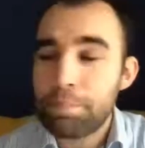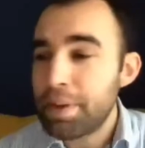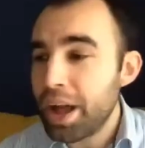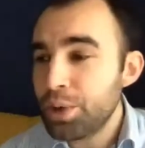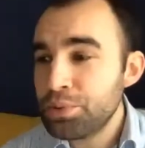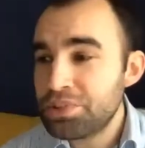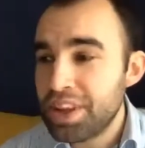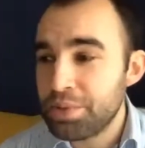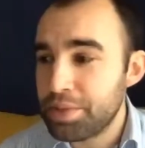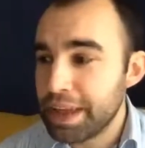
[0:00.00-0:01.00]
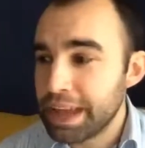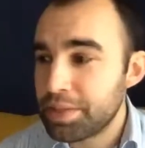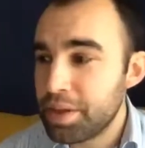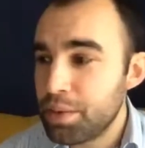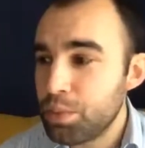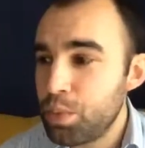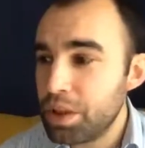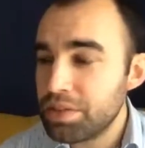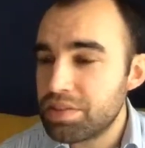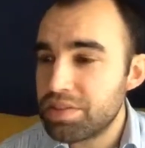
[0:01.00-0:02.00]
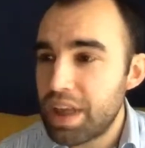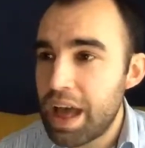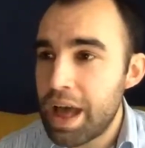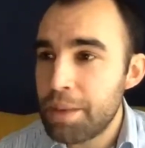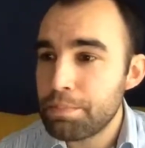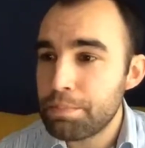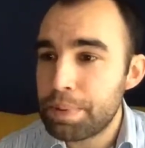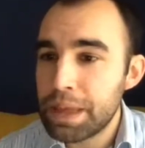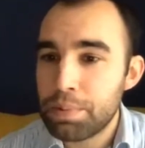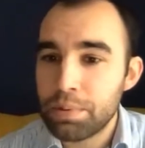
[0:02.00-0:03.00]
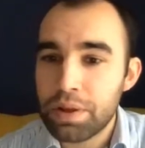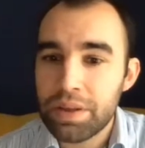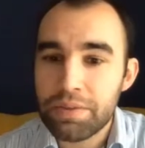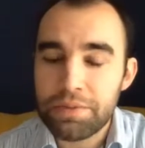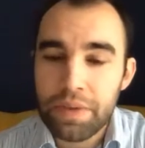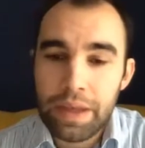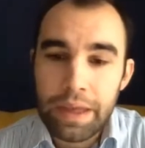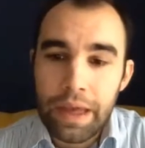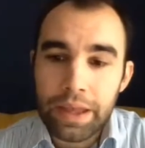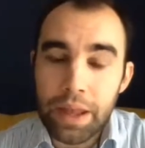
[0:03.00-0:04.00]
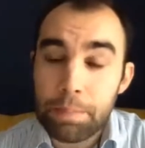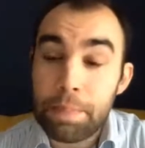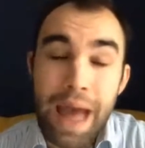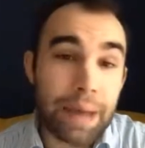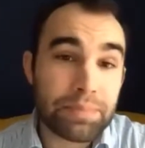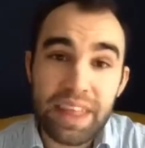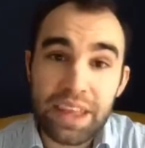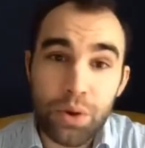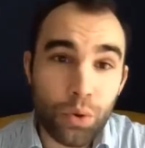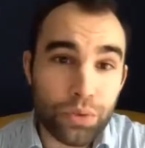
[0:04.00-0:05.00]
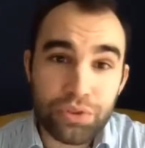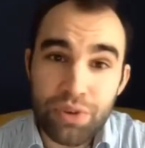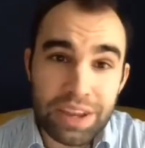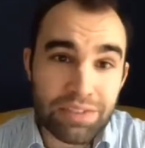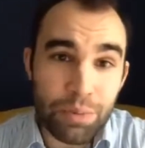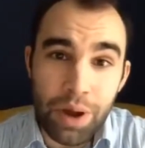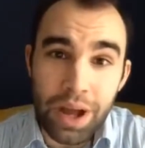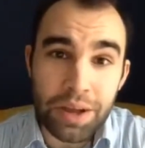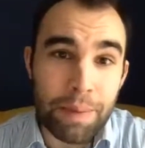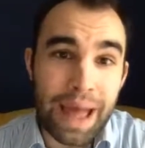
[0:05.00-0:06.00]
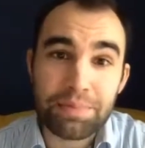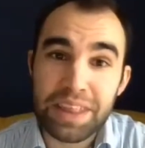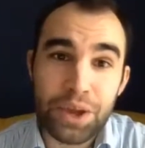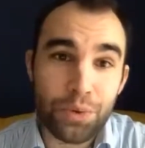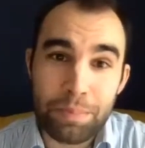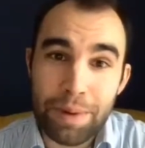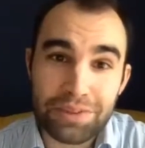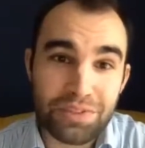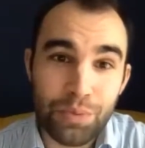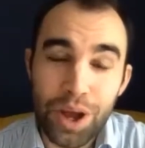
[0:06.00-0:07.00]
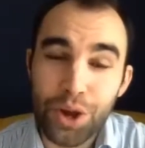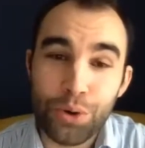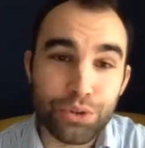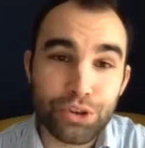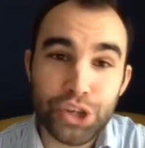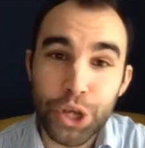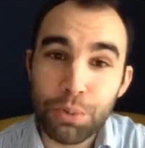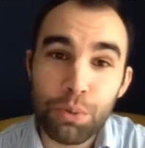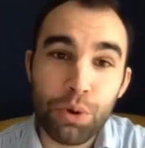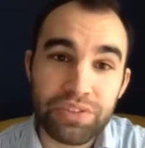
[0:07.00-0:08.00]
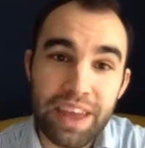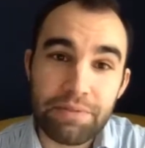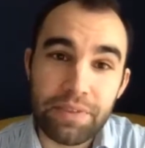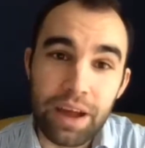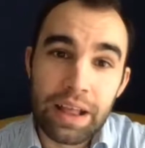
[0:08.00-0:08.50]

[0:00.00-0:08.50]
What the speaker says: But I also think that once people have, perhaps they caught the train to work, perhaps they caught the bus to work or the tube or whatever,